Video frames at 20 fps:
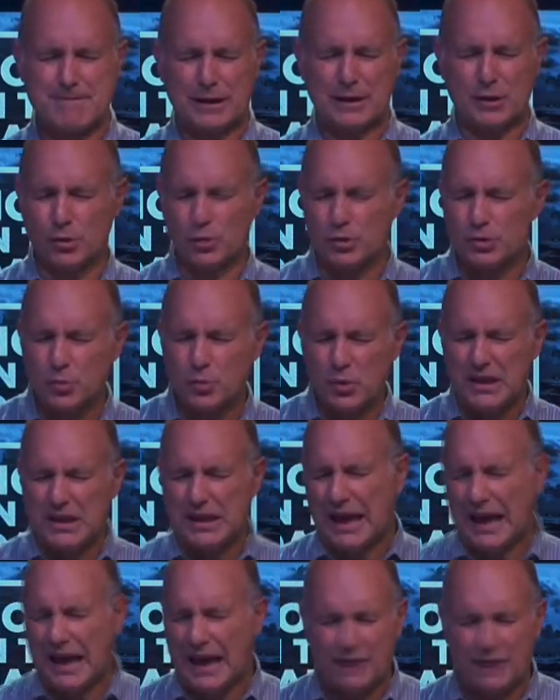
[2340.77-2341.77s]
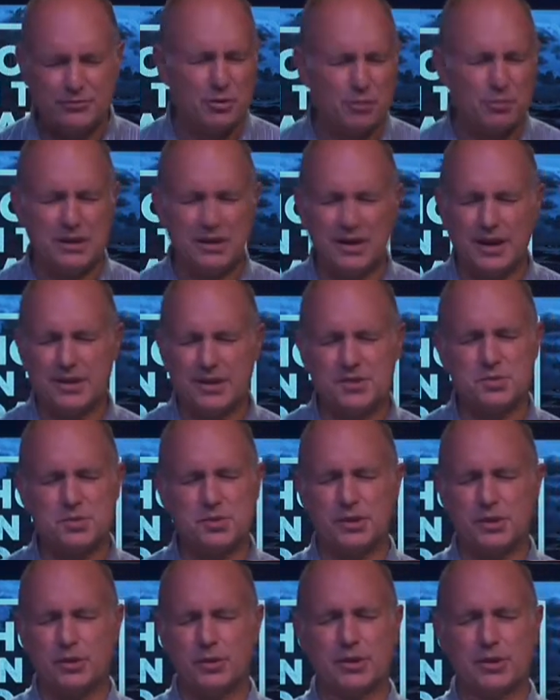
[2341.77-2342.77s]
Lord, we have to be honest
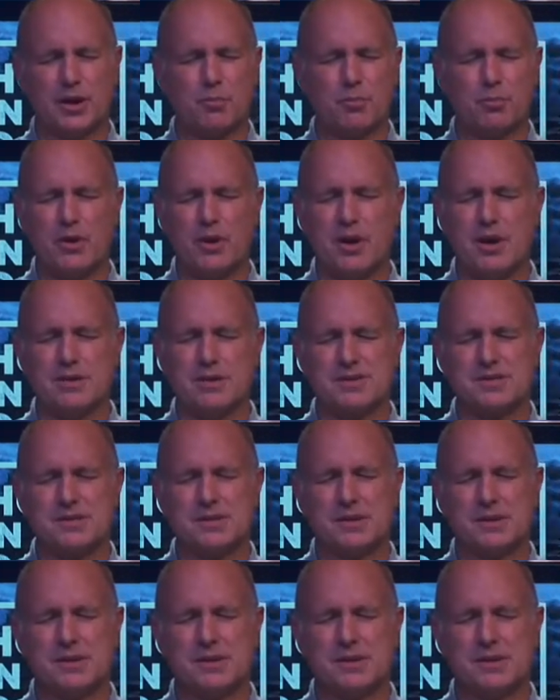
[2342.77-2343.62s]
with you in our prayers.